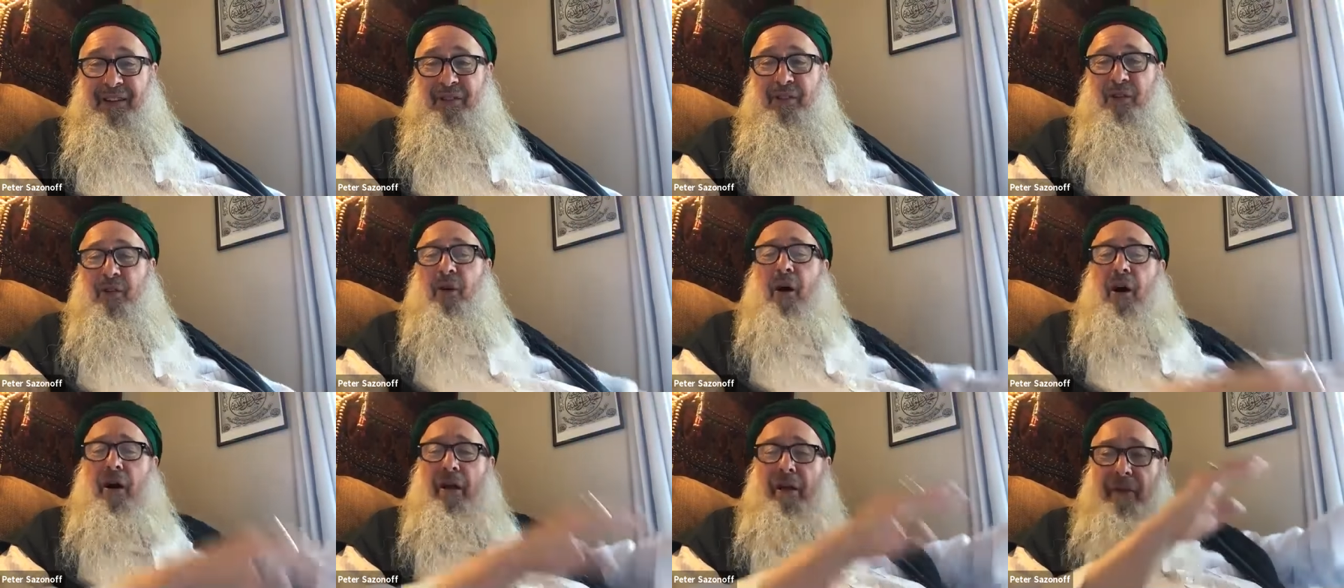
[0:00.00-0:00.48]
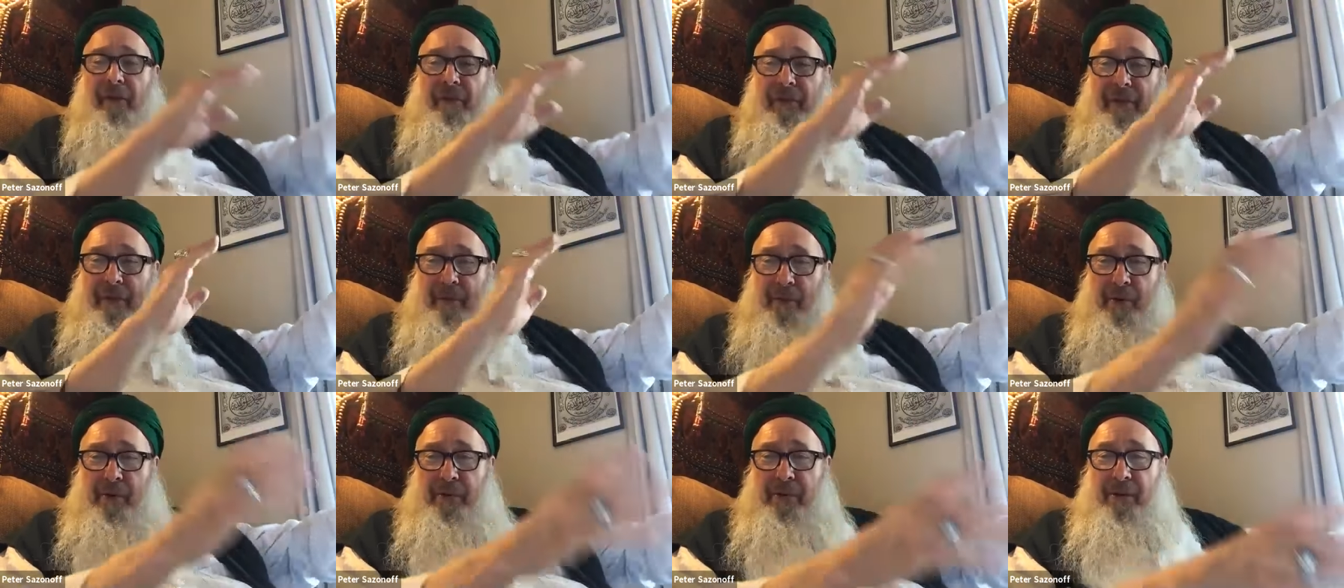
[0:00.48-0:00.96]
Though all of
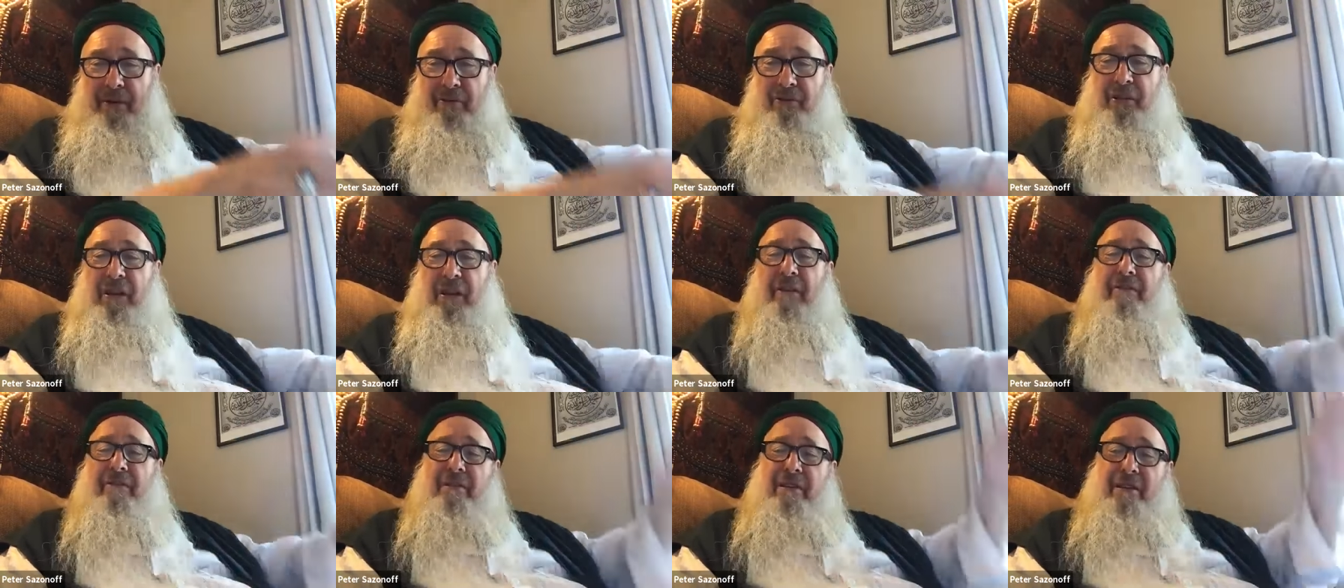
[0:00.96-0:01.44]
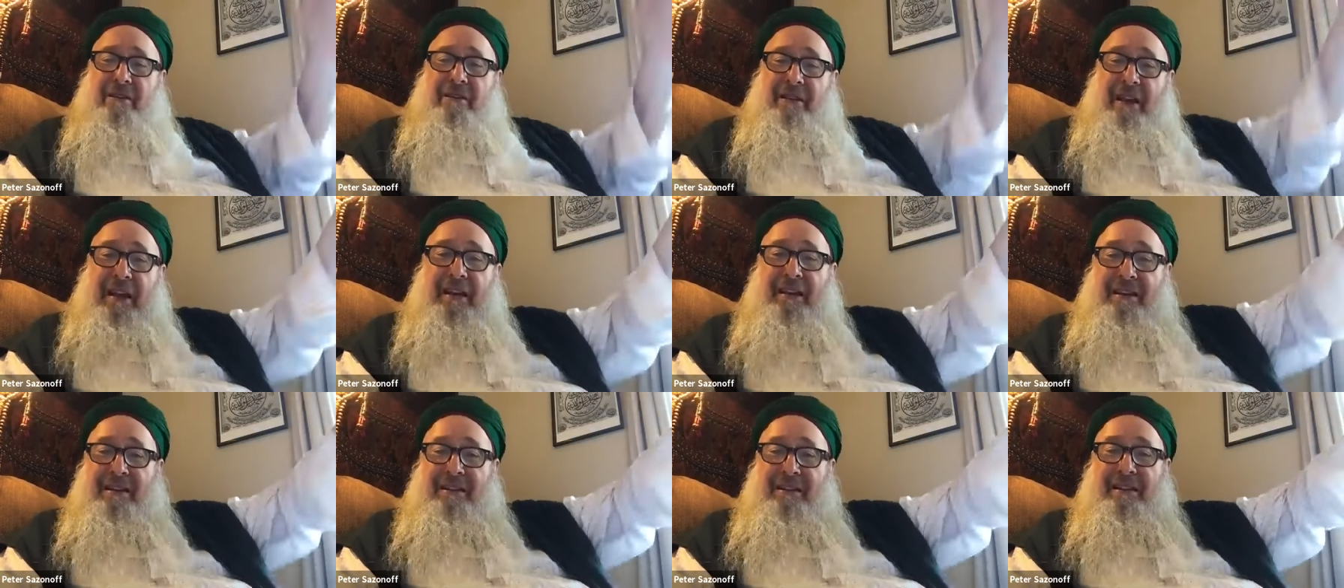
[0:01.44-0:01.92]
them were in their 70s,
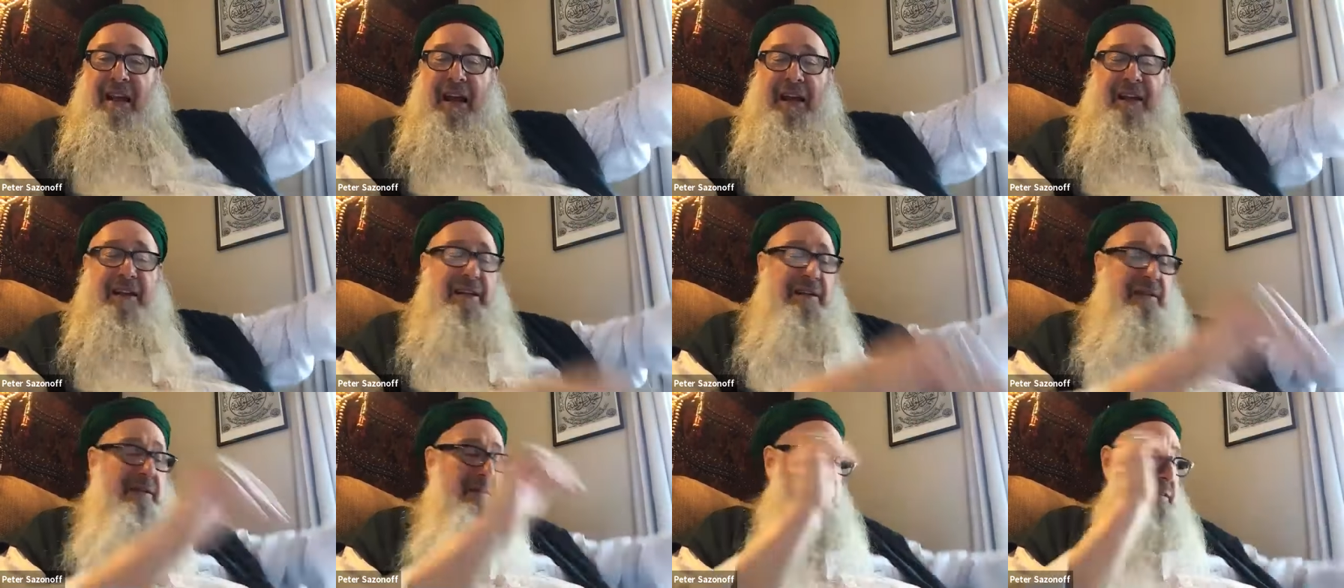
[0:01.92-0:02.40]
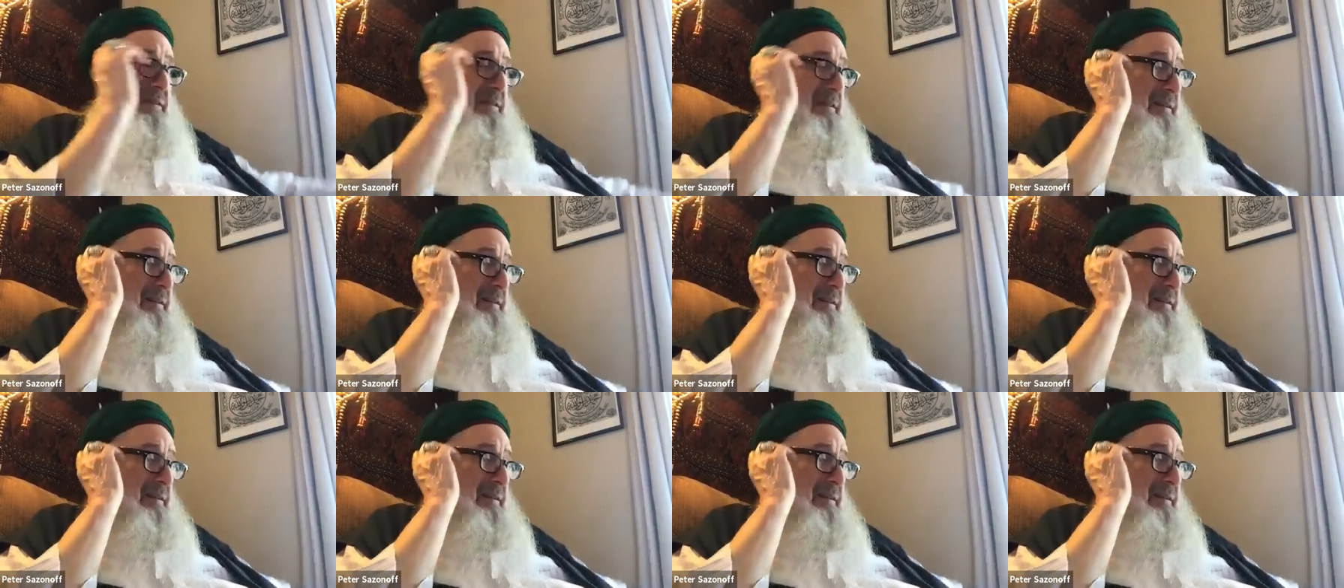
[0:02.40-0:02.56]
80s, 90s.